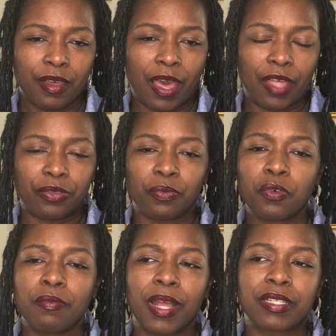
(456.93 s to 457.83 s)
I
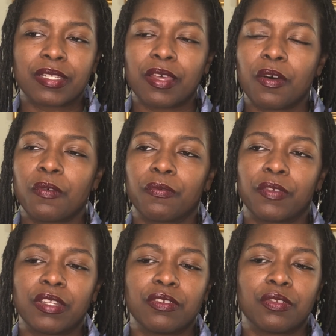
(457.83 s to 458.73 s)
threw myself
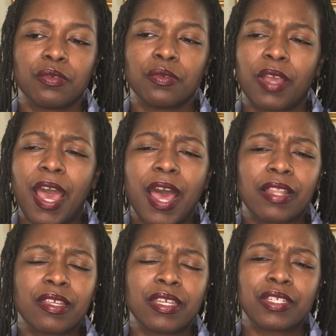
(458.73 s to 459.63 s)
into
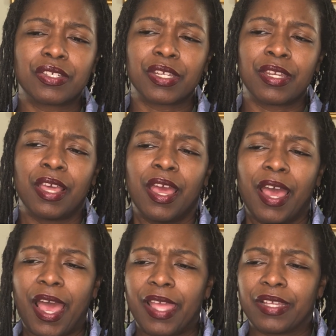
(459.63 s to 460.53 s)
college, and
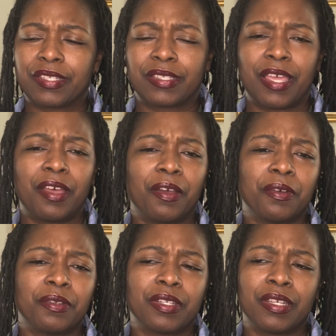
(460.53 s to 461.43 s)
I
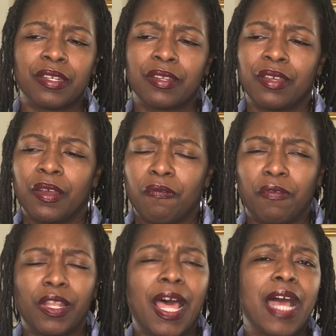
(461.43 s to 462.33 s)
excelled in
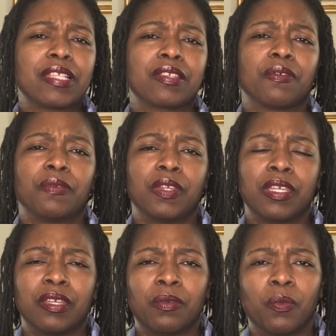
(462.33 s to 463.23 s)

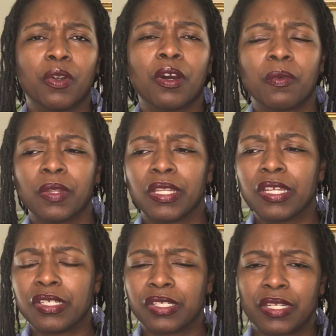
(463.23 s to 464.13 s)
philosophy and world
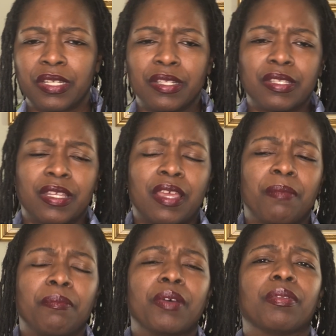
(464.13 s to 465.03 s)
religions
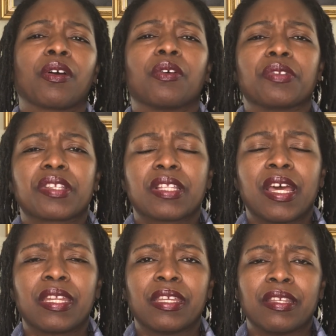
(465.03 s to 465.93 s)
and biblical
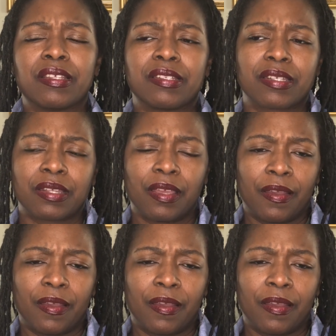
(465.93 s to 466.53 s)
studies.